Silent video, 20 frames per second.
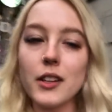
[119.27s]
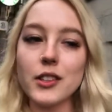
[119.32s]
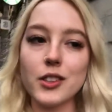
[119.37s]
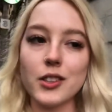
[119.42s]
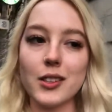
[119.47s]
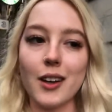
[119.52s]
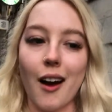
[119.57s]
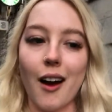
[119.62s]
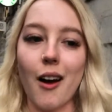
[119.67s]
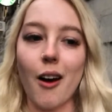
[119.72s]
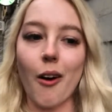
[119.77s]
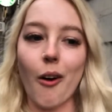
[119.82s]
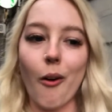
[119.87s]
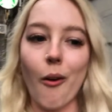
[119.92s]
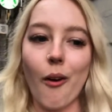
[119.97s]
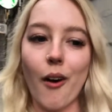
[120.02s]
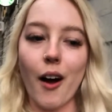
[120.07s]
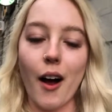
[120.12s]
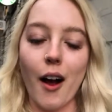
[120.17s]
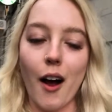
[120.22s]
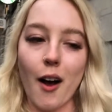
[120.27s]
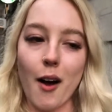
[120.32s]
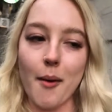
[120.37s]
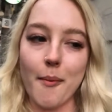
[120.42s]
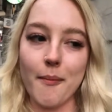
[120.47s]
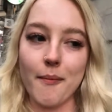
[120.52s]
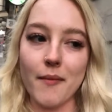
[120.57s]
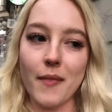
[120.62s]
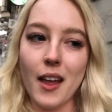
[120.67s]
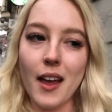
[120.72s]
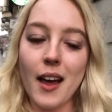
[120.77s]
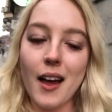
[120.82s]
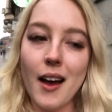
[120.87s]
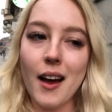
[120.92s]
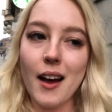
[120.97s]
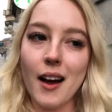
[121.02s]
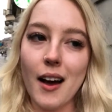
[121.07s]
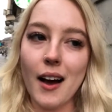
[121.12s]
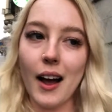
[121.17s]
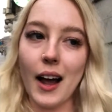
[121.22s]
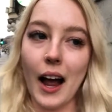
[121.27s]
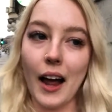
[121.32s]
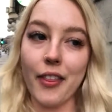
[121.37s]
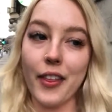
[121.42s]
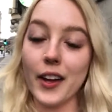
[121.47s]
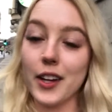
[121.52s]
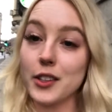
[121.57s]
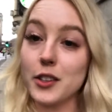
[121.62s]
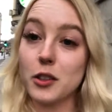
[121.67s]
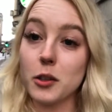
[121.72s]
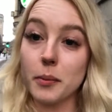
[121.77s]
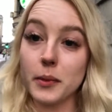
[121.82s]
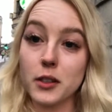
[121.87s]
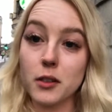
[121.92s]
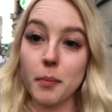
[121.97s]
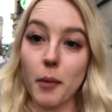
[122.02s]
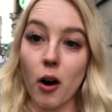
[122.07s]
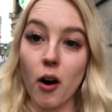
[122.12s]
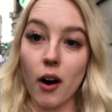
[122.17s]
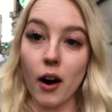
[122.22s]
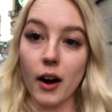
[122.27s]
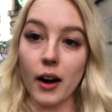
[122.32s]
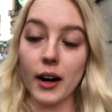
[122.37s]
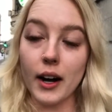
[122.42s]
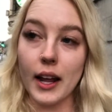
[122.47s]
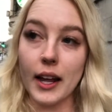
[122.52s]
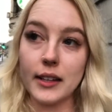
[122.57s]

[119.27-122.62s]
So um, I think it's super smart,